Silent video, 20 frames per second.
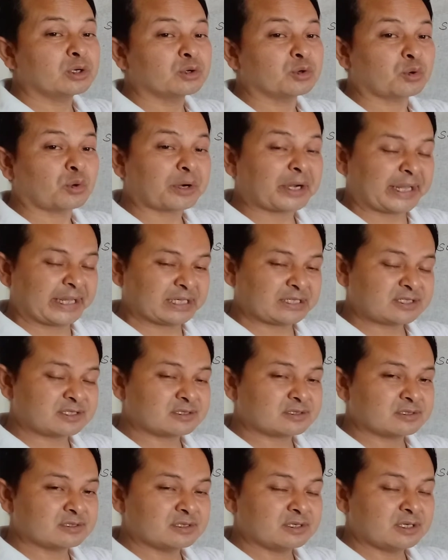known
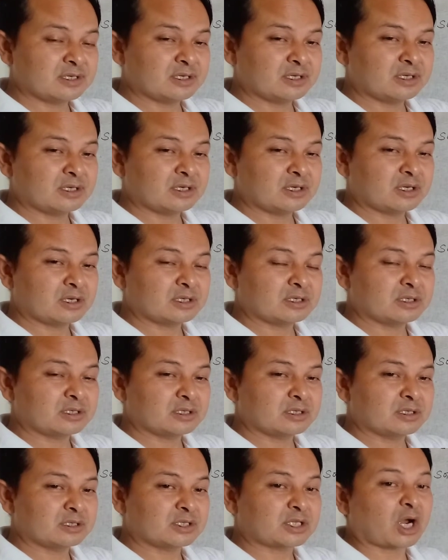as
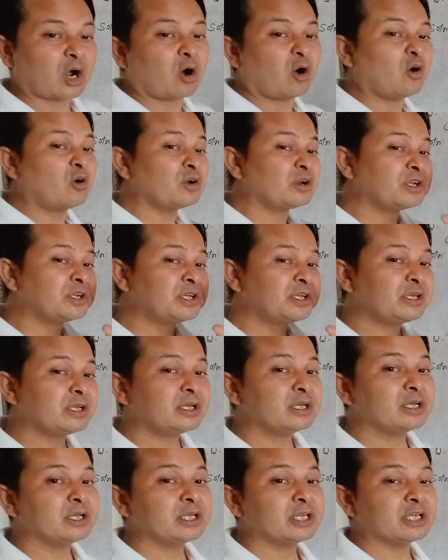the only
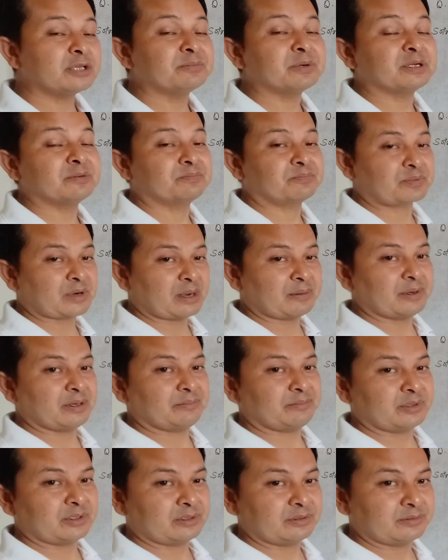even prime
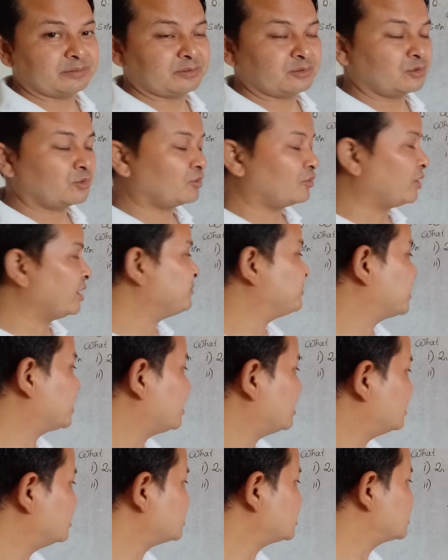number. Why?
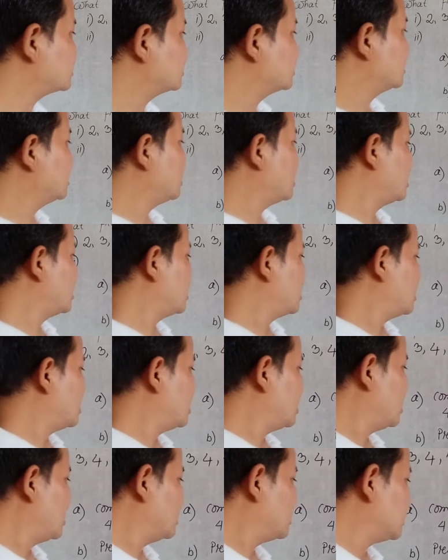Because
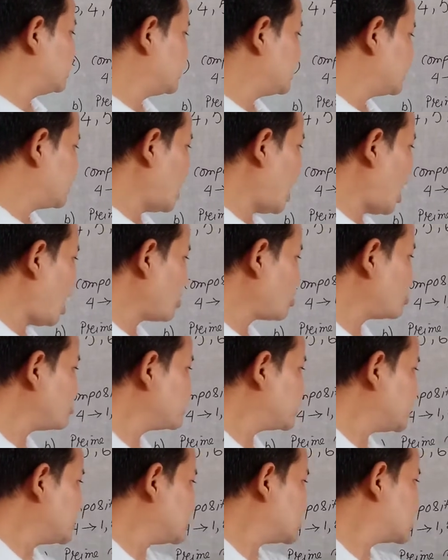out of
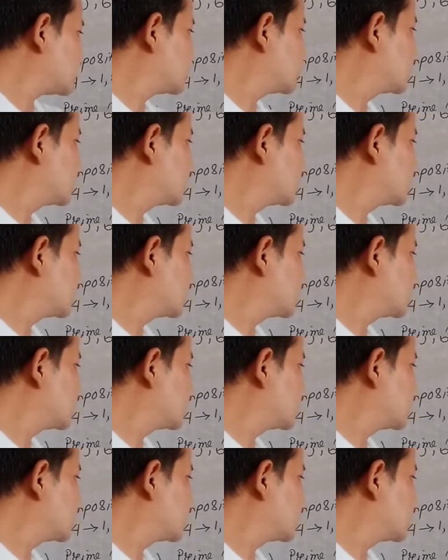these